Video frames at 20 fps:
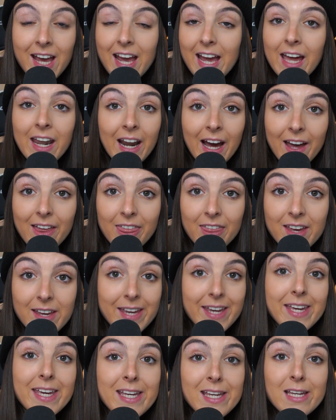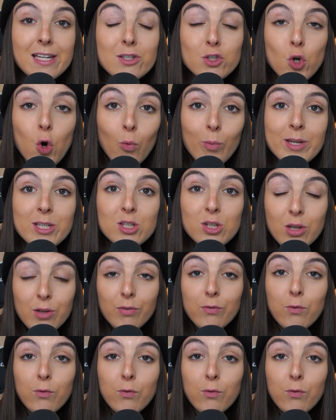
and I think he is going to the